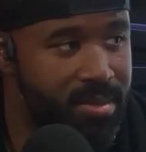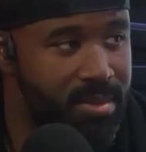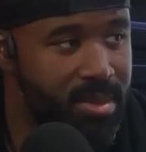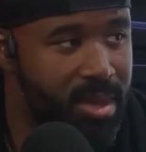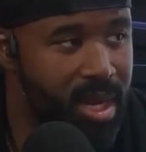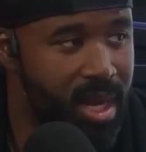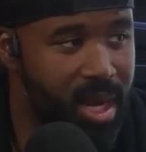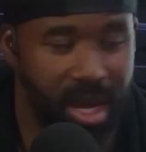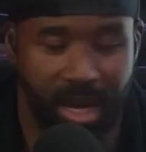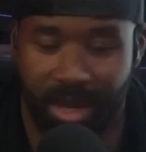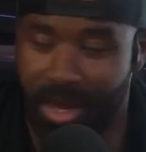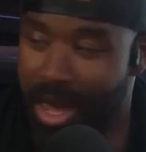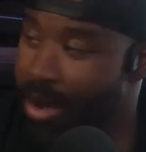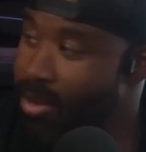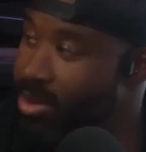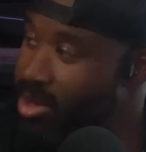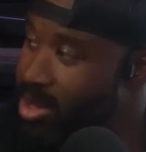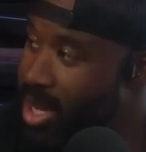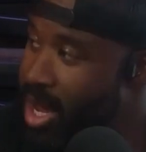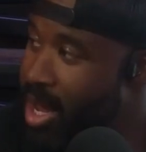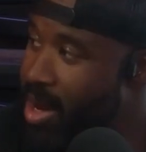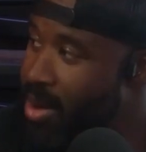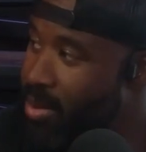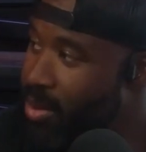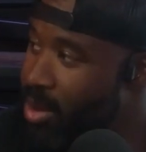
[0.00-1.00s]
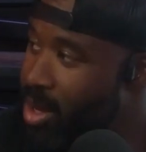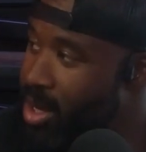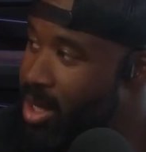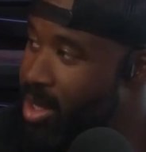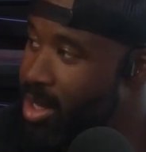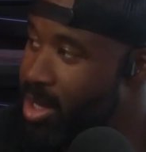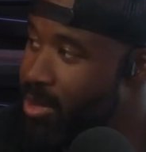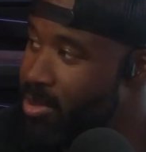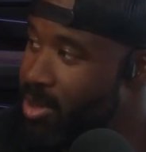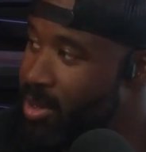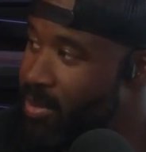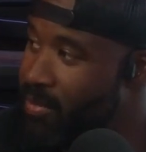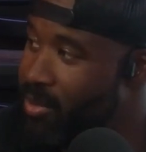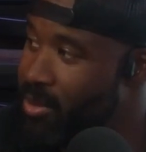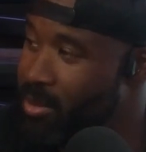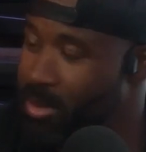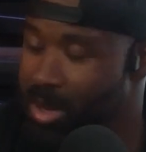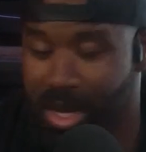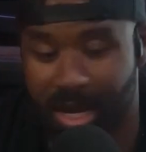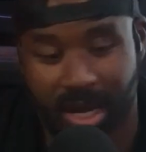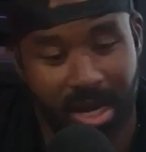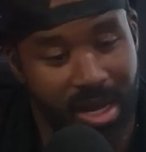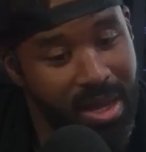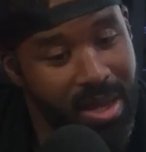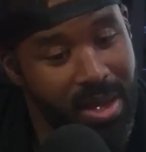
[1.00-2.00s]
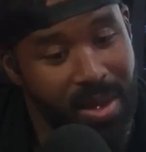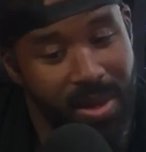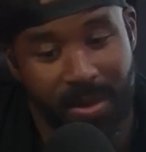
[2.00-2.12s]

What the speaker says: Like, and that was kind of what clipped it for me.